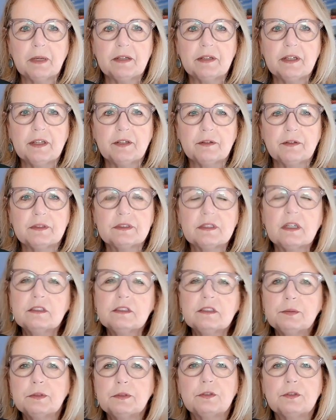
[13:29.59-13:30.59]
here is
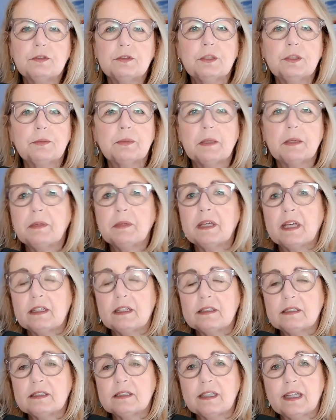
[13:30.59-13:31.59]
entrepreneurship can be
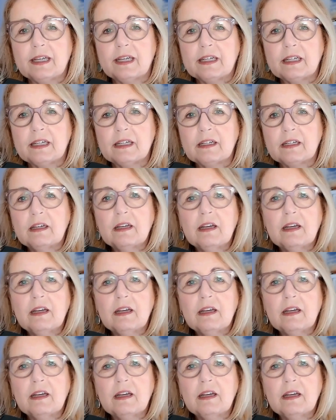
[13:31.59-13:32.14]
isolating.